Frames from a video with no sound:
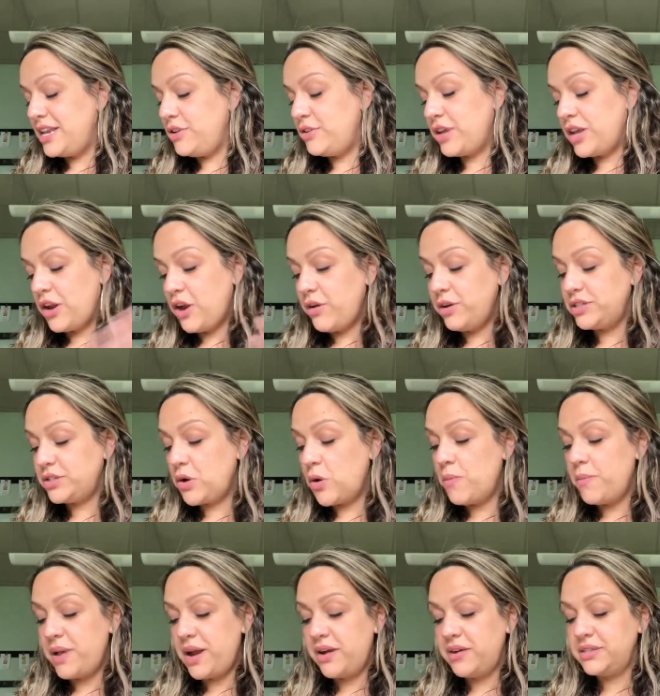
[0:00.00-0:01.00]
and you can always
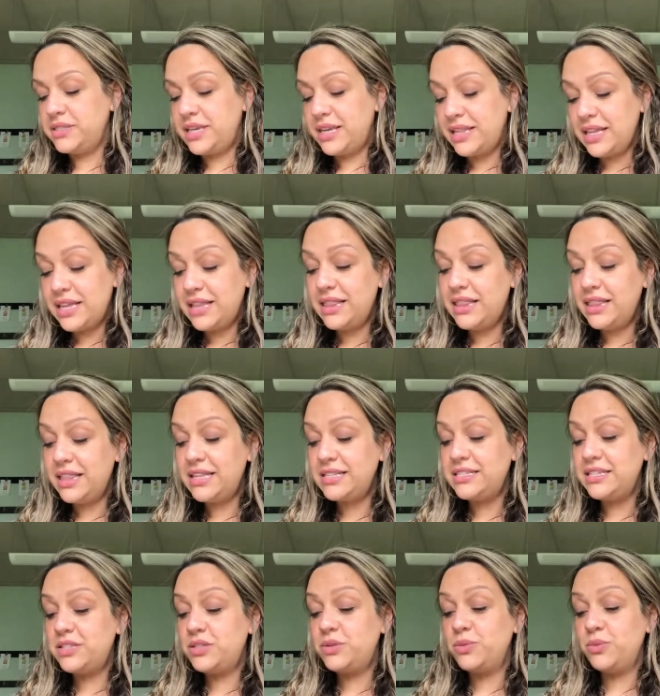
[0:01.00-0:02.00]
compare and say that
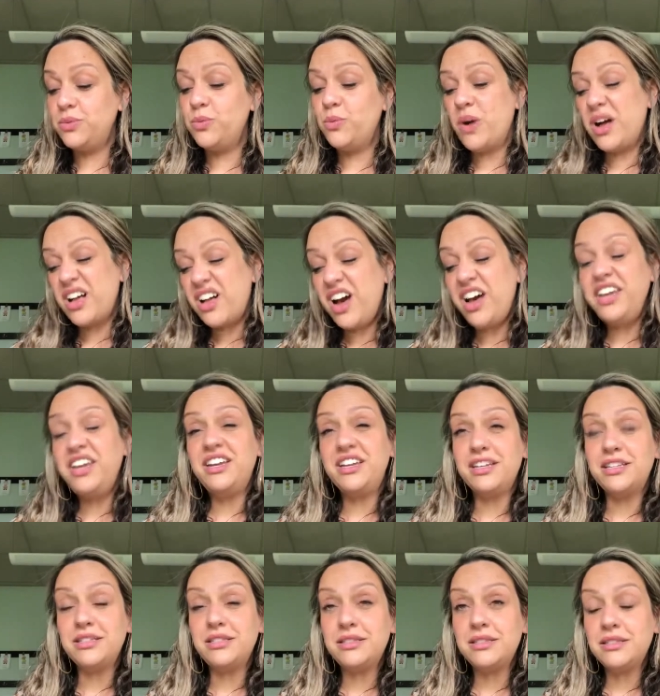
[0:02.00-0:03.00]
this is what God
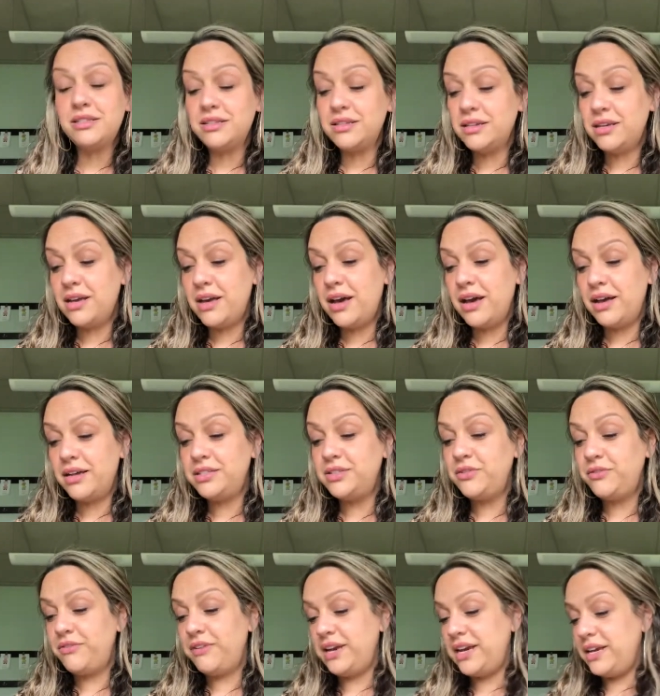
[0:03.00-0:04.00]
does uh,
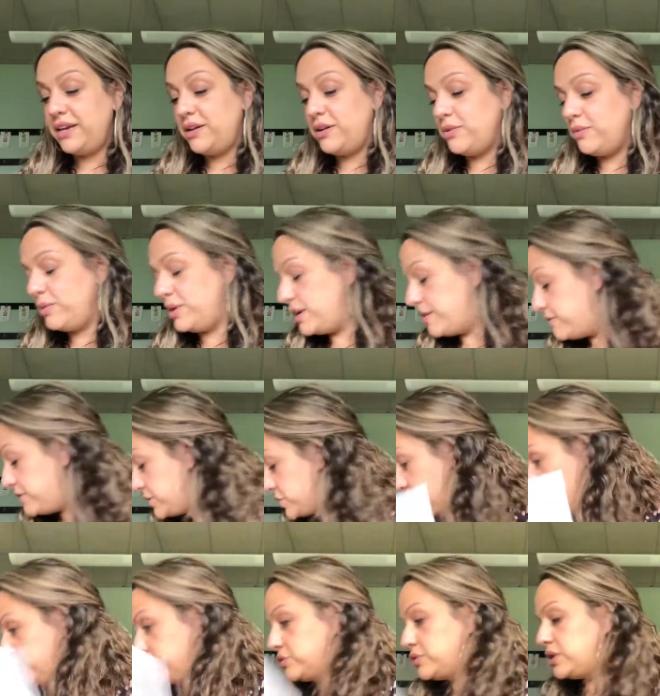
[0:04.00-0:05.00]
to find one of
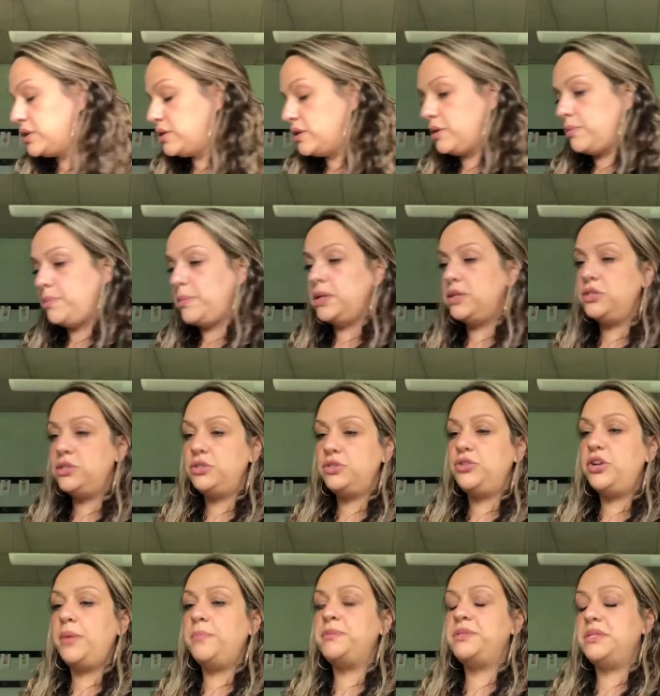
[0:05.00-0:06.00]
his children. Oh, I just
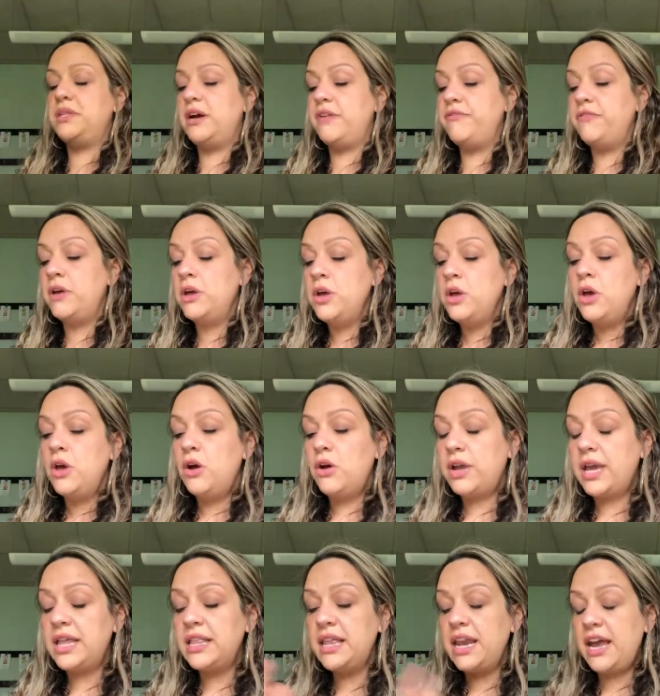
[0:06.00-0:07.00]
dropped stuff.
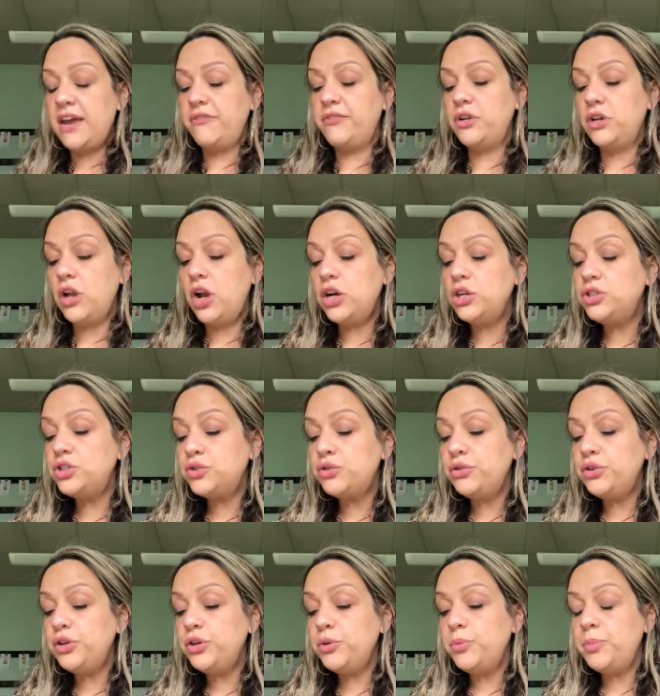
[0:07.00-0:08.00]
Okay, and then after large
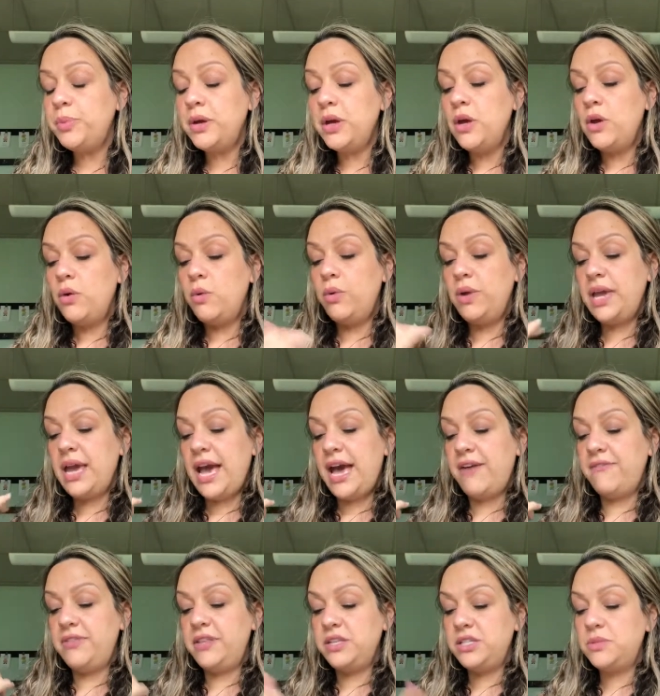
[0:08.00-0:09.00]
group, we
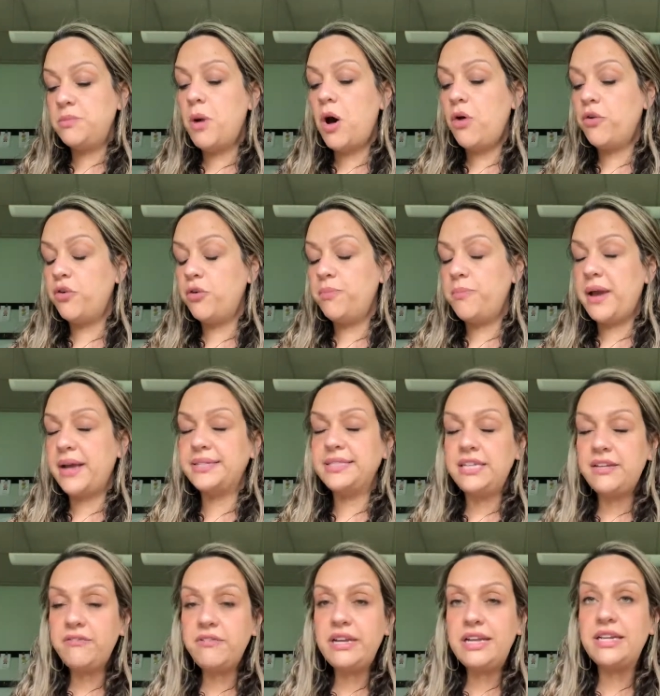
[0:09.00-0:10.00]
have the small group
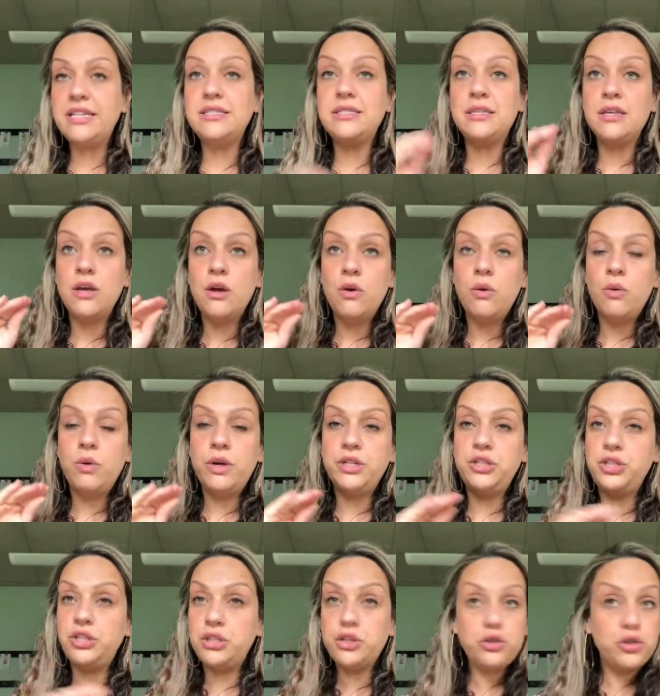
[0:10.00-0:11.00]
activities,
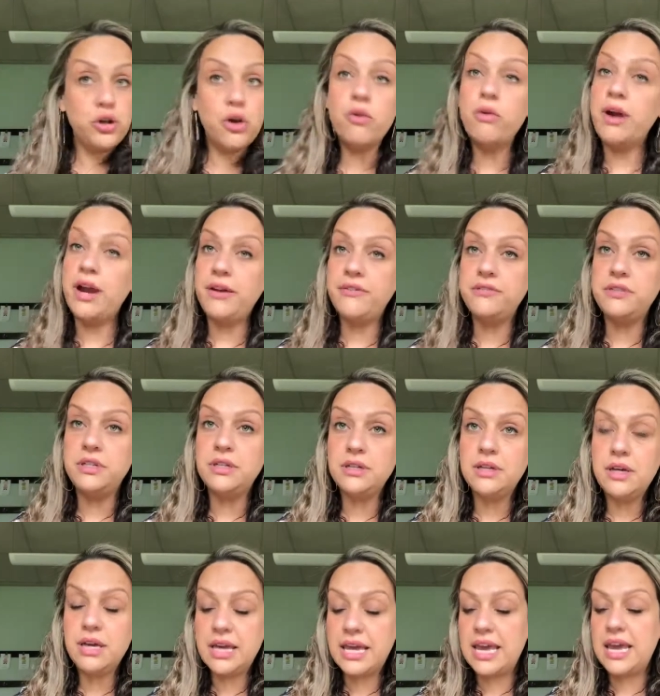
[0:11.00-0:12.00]
which there's no craft
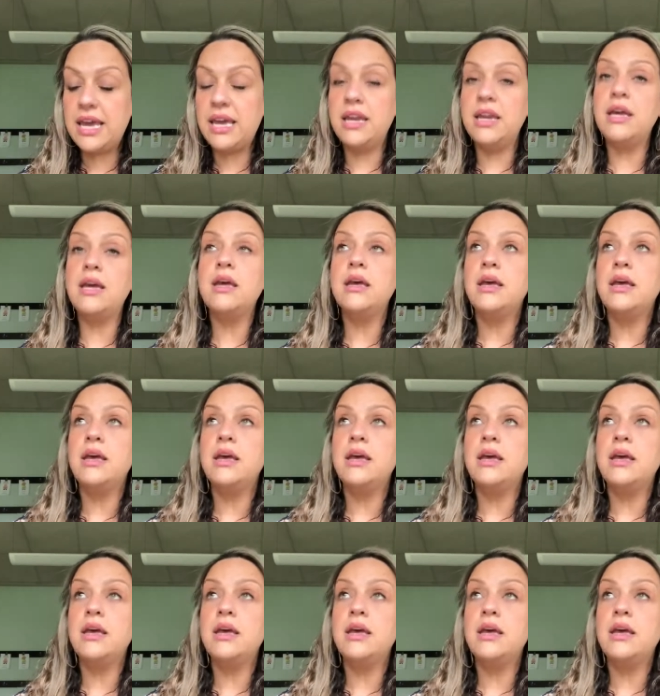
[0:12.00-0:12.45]
again.